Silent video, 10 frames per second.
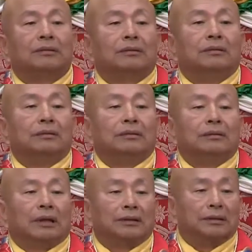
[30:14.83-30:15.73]
He
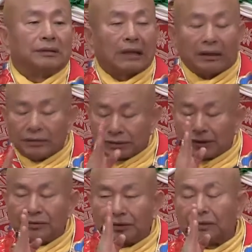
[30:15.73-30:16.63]
did not
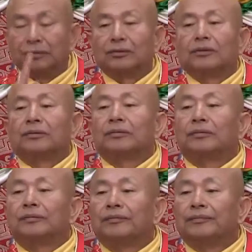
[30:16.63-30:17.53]
perform the dual
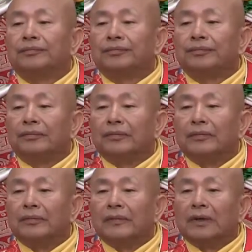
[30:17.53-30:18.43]
body
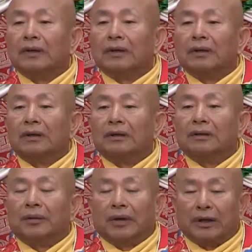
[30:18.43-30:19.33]
consort practice.
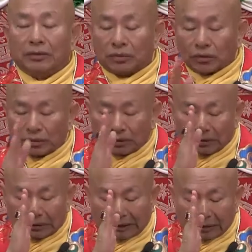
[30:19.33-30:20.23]
He
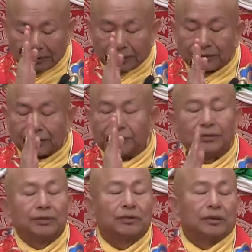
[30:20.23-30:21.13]
practiced in a
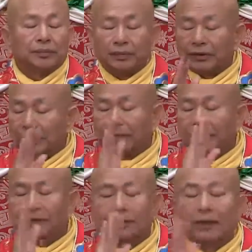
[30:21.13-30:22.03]
single
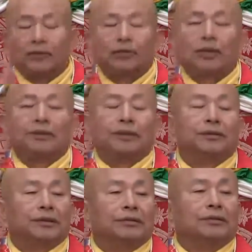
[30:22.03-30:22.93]
body.
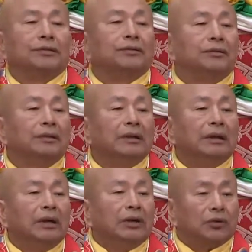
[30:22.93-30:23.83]
And there were
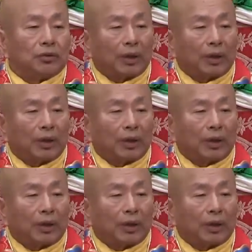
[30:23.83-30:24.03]
many